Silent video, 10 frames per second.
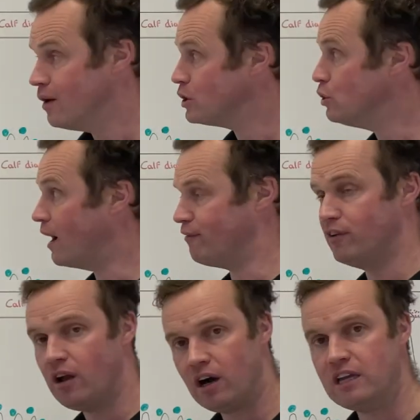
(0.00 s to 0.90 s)
you have
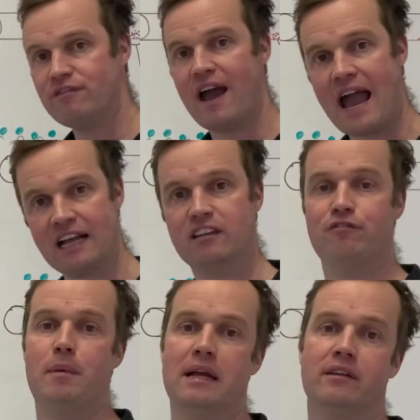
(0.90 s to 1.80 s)
live,
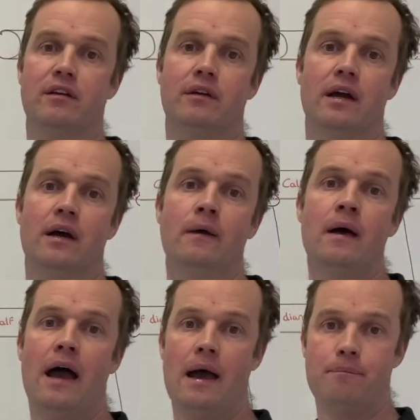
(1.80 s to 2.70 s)
active bacteria
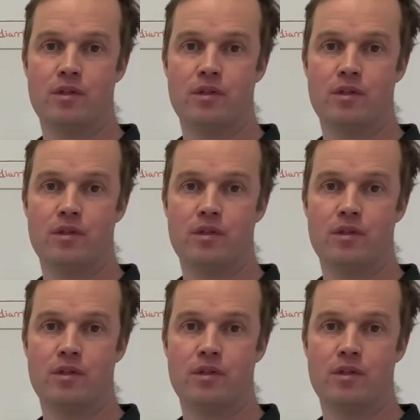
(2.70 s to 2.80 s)
um,